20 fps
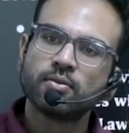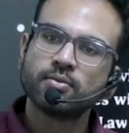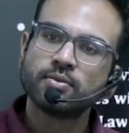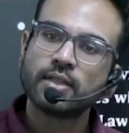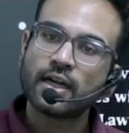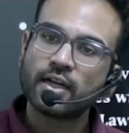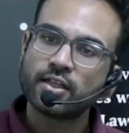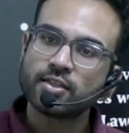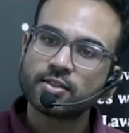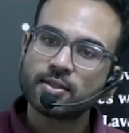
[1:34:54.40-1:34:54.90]

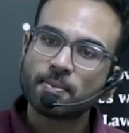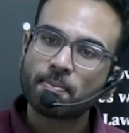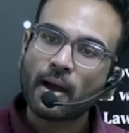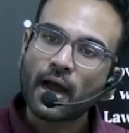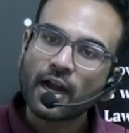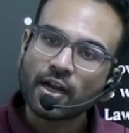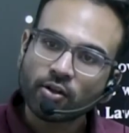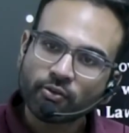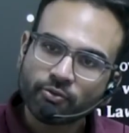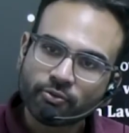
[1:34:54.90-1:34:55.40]
that is a
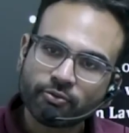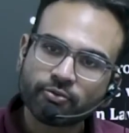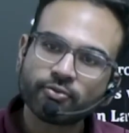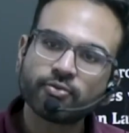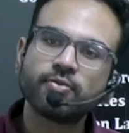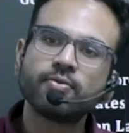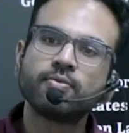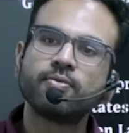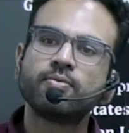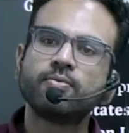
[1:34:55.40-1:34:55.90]
part
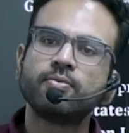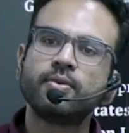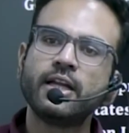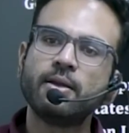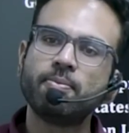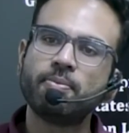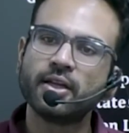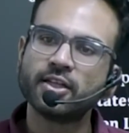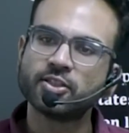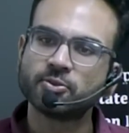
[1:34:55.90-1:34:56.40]
of
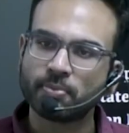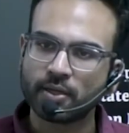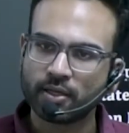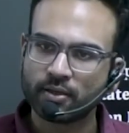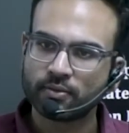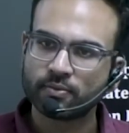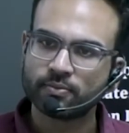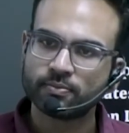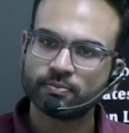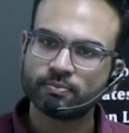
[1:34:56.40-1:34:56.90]
DPSP.
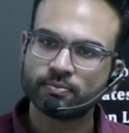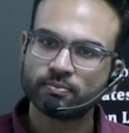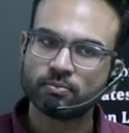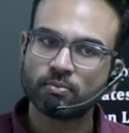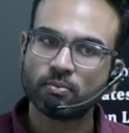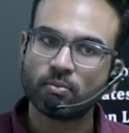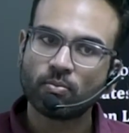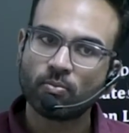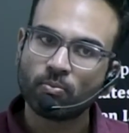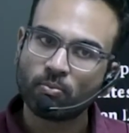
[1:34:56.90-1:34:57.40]

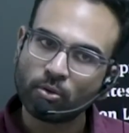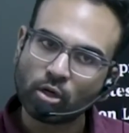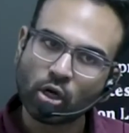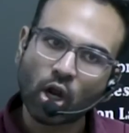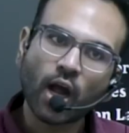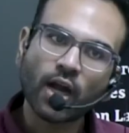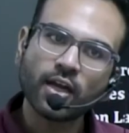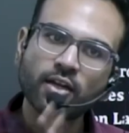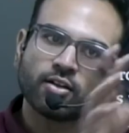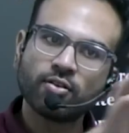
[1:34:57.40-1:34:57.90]

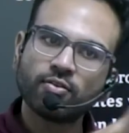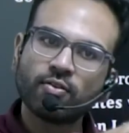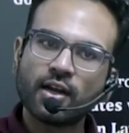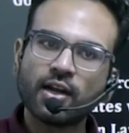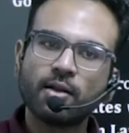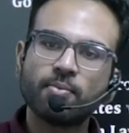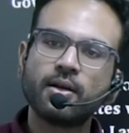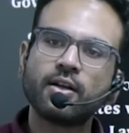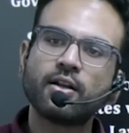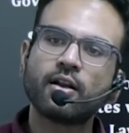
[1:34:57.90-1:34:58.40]
not
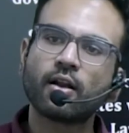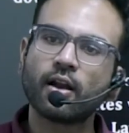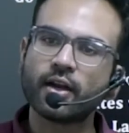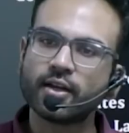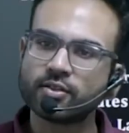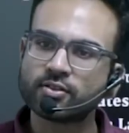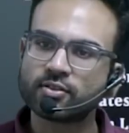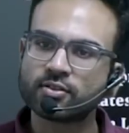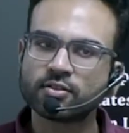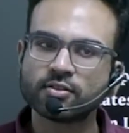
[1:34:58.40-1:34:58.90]
fundamental
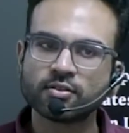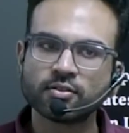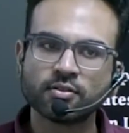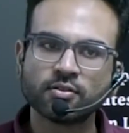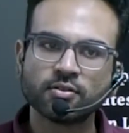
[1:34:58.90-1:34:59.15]
rights.